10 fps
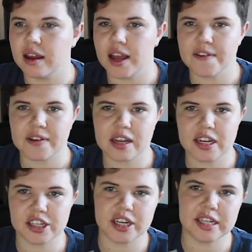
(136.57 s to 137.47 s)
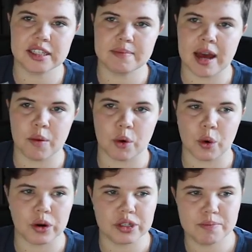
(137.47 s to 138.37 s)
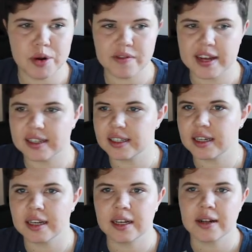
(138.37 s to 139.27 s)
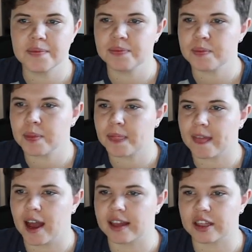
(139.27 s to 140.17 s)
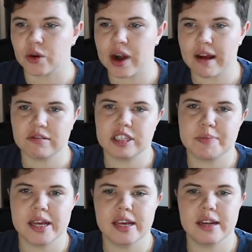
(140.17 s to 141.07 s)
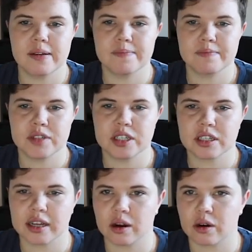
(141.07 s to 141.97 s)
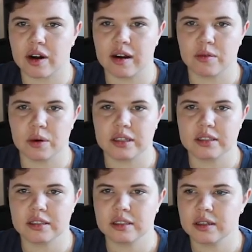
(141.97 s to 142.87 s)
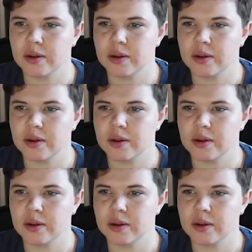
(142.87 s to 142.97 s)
if a condition isn't met, we're going to move it at the ground speed, just like our ground was.